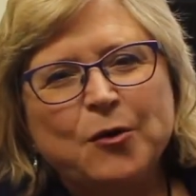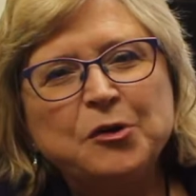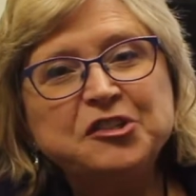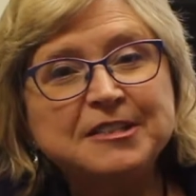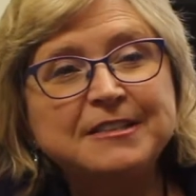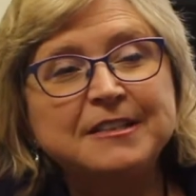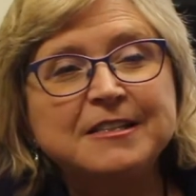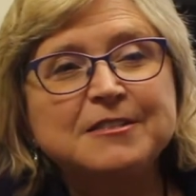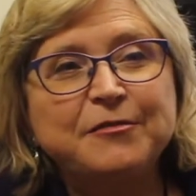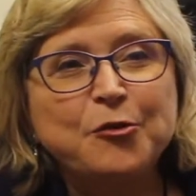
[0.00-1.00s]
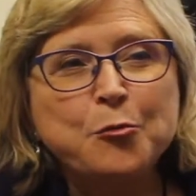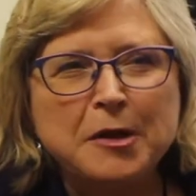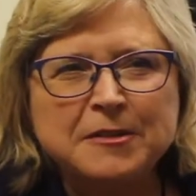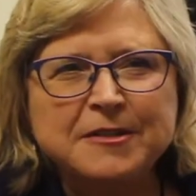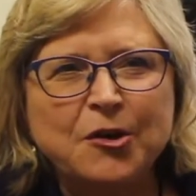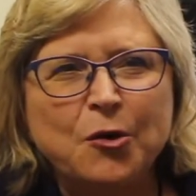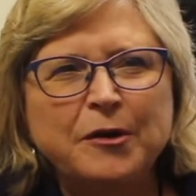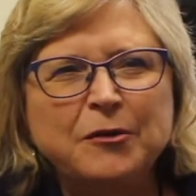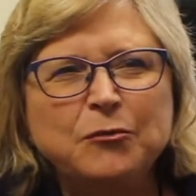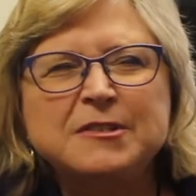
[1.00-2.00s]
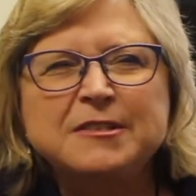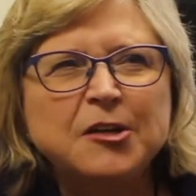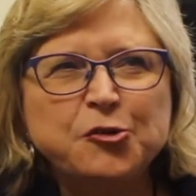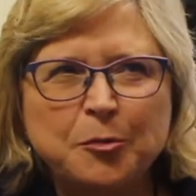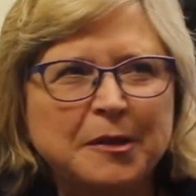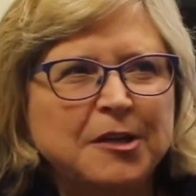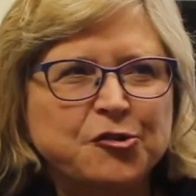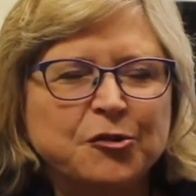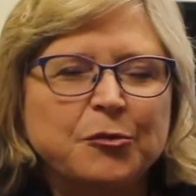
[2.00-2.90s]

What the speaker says: We just did this a few months ago, and it was such a pleasure.